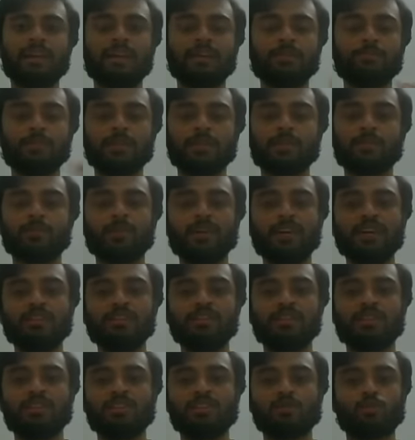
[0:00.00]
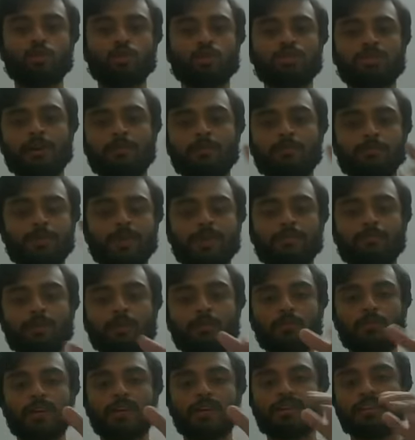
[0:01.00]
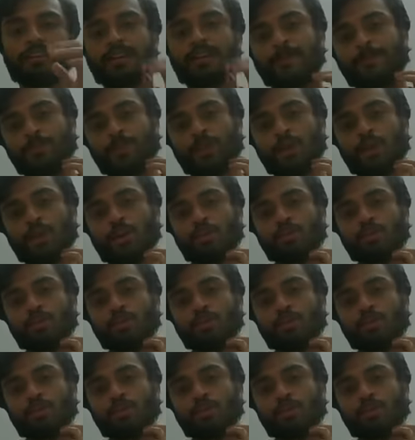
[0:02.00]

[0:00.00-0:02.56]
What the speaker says: in between these two, some people were there.